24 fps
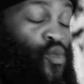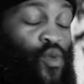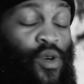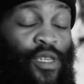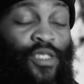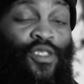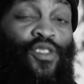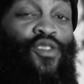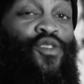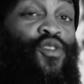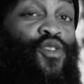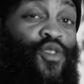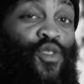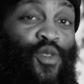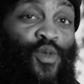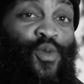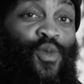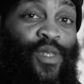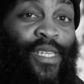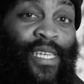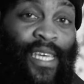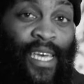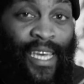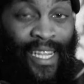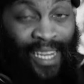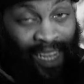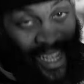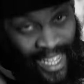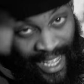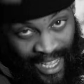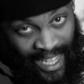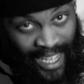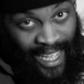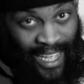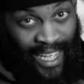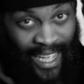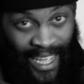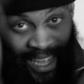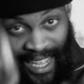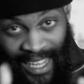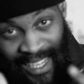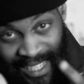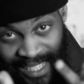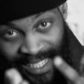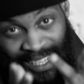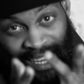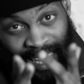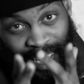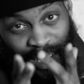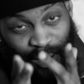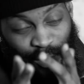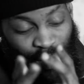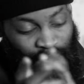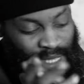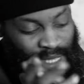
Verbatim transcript: Once you can answer that